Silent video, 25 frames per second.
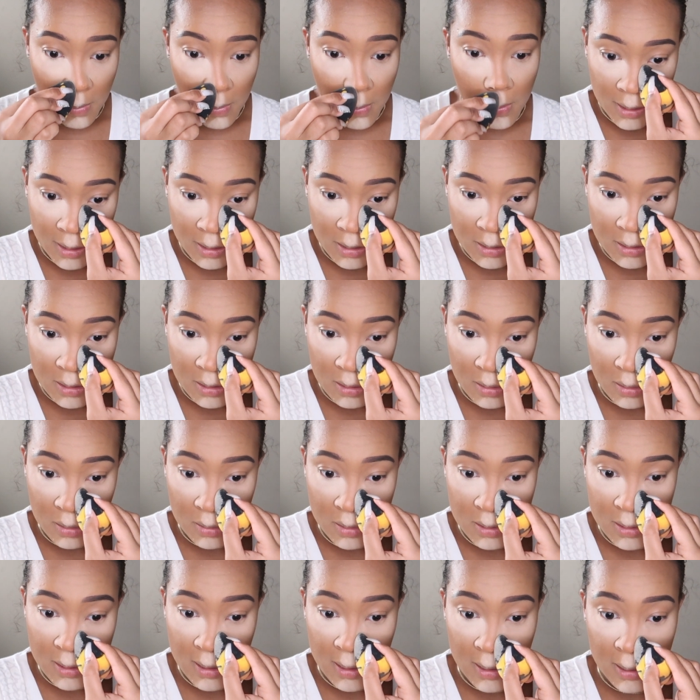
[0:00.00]
I like to
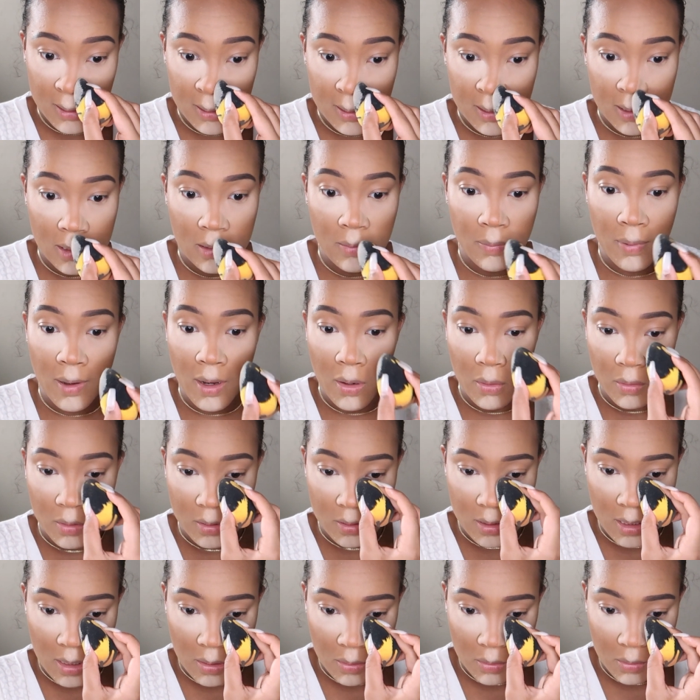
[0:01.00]
take the powder
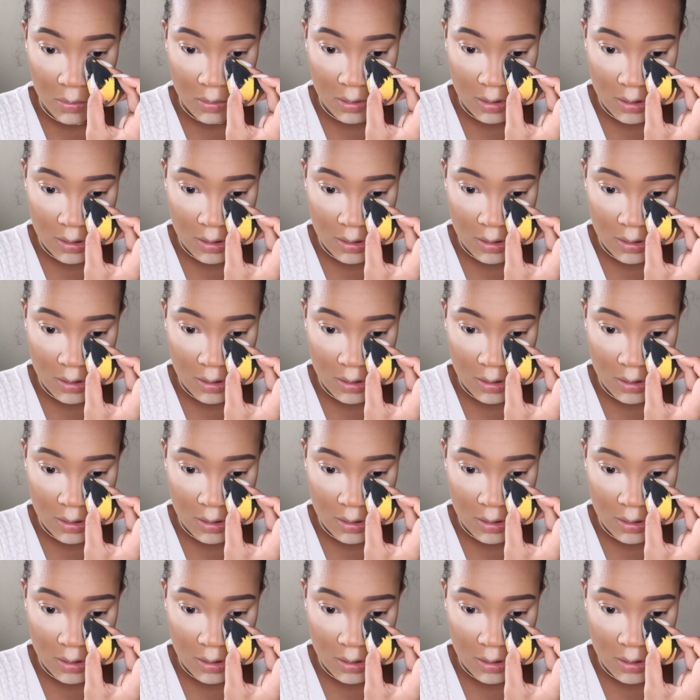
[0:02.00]
down on